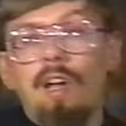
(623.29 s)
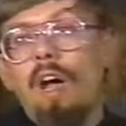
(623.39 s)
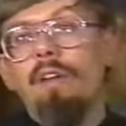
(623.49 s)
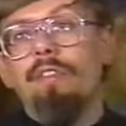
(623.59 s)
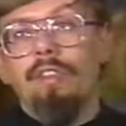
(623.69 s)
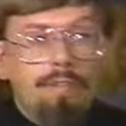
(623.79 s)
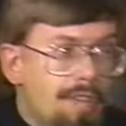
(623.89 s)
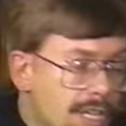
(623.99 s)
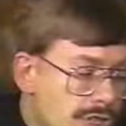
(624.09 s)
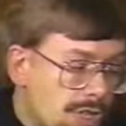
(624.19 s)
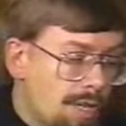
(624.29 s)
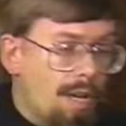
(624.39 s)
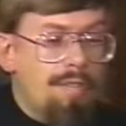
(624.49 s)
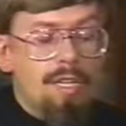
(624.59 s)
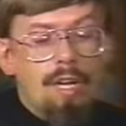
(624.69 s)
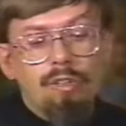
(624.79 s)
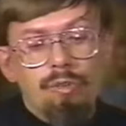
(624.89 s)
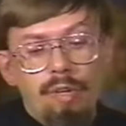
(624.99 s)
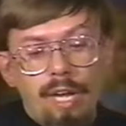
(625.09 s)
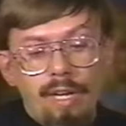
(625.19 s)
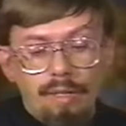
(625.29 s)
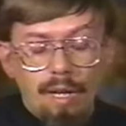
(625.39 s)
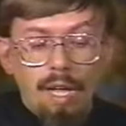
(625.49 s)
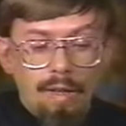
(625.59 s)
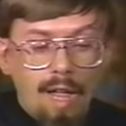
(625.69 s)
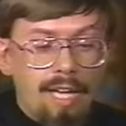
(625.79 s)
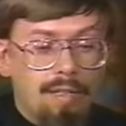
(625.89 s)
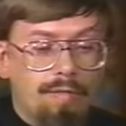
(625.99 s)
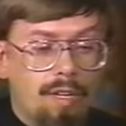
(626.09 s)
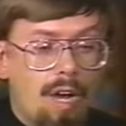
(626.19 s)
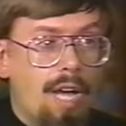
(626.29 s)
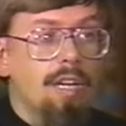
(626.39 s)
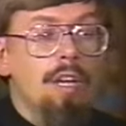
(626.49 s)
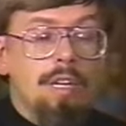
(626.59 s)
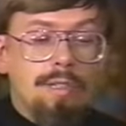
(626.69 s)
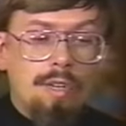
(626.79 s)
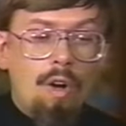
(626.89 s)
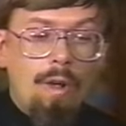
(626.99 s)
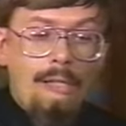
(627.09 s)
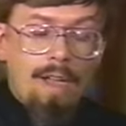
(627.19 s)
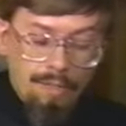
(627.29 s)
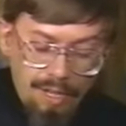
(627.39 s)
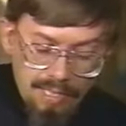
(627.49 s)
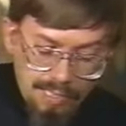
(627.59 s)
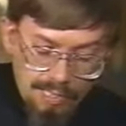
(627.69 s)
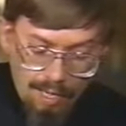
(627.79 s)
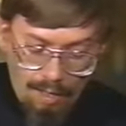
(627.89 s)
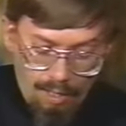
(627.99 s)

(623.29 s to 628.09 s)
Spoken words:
of the vision of the uncreated light of God. So this